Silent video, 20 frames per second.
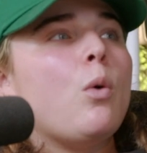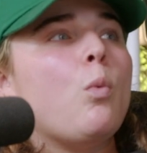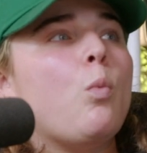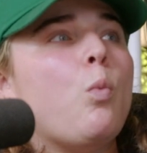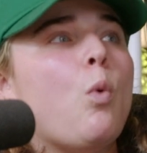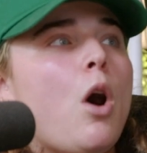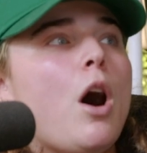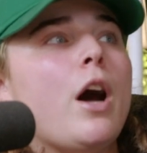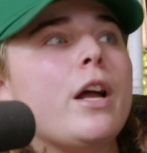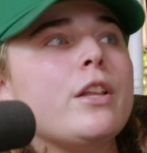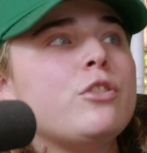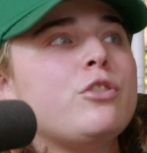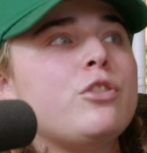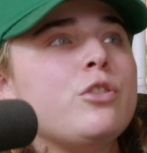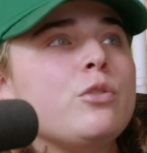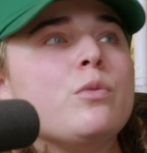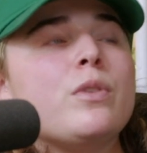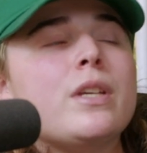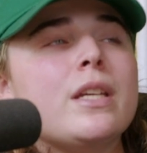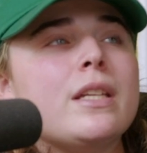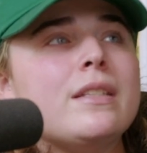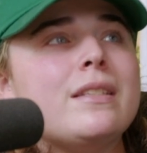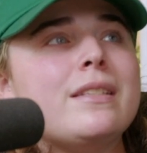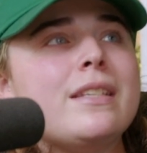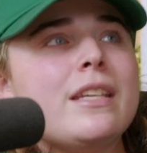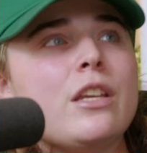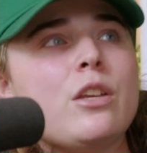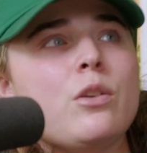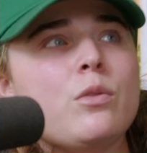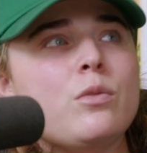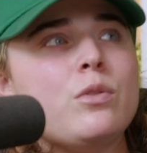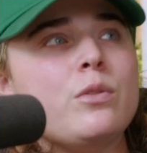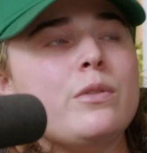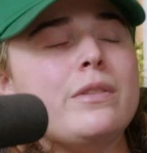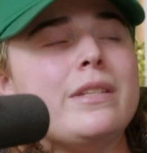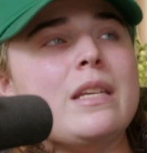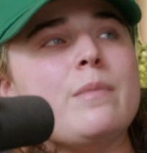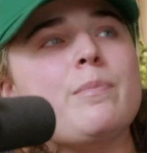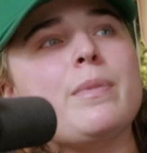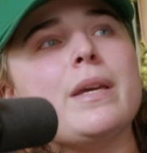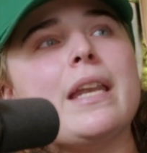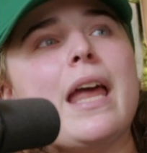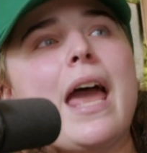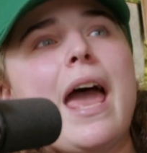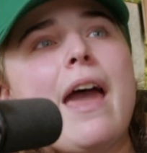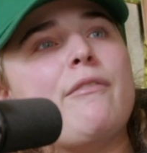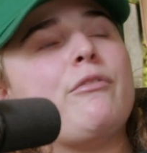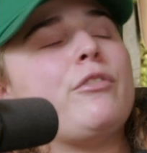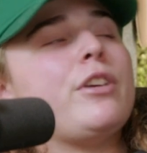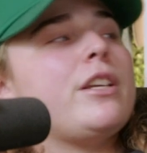want to continue to deepen every